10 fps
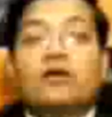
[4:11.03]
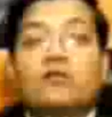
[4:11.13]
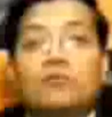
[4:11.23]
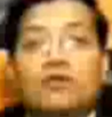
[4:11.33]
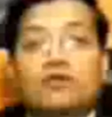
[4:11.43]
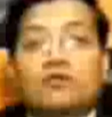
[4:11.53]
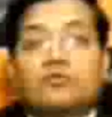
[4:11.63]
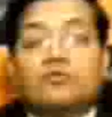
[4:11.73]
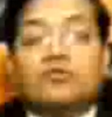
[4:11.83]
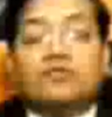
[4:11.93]
plus the
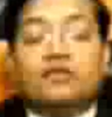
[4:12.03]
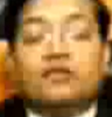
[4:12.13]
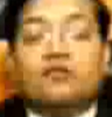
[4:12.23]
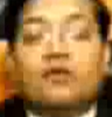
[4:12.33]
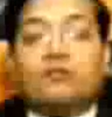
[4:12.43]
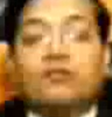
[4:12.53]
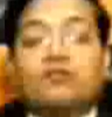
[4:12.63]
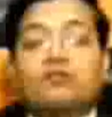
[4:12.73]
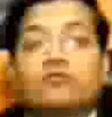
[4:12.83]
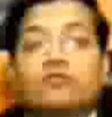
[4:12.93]
provisioning requirement
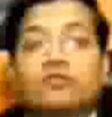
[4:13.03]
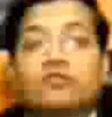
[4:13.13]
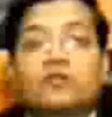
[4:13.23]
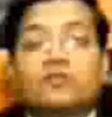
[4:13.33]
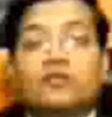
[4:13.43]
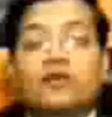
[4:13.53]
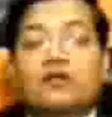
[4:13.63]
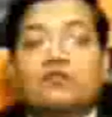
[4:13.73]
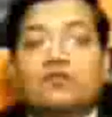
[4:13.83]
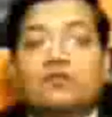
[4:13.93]
should see something like a
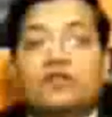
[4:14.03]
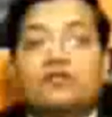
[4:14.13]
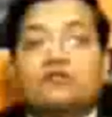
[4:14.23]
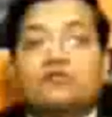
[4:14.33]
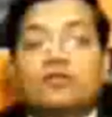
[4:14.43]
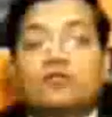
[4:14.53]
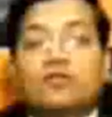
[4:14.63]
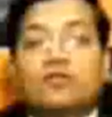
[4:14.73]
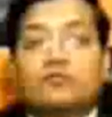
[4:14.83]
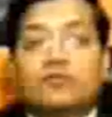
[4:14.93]
15 to
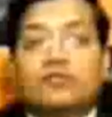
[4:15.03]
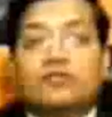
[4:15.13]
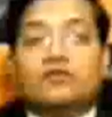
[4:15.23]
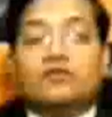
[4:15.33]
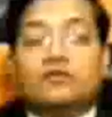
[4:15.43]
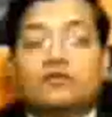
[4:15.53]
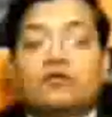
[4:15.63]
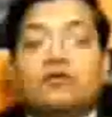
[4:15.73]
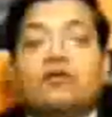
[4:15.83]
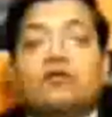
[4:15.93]

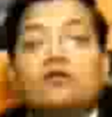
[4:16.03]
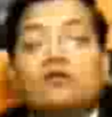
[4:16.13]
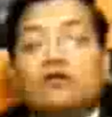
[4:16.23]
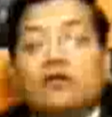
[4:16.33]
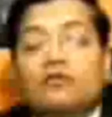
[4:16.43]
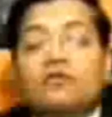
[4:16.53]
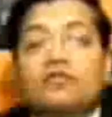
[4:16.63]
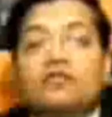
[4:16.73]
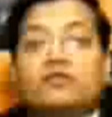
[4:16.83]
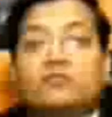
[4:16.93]
17%, in
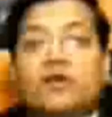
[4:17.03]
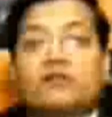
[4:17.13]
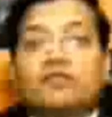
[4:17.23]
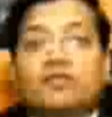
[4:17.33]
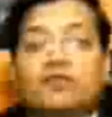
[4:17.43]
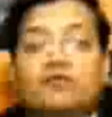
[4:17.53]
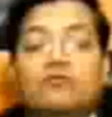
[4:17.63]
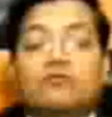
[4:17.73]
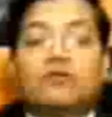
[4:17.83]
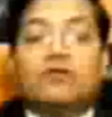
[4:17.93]
which the private sector
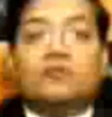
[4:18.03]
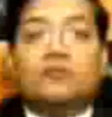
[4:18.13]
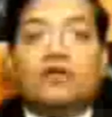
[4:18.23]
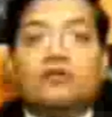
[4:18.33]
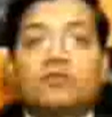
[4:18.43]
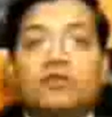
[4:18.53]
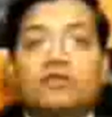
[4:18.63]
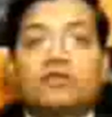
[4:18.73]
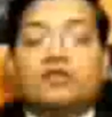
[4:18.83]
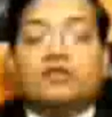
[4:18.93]
would be better
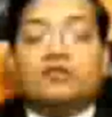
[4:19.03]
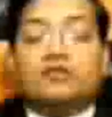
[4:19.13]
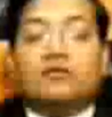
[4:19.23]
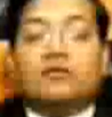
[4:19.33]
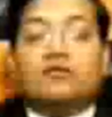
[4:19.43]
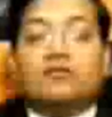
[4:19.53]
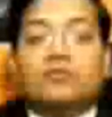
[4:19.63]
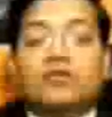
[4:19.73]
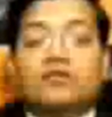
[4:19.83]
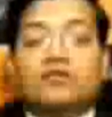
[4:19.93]
placed than the
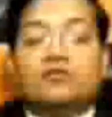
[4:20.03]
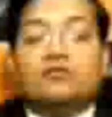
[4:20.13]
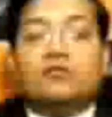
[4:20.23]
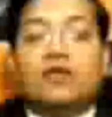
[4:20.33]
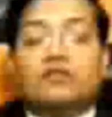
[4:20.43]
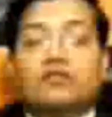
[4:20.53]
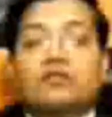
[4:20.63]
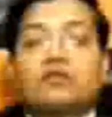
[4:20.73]
PSU ones.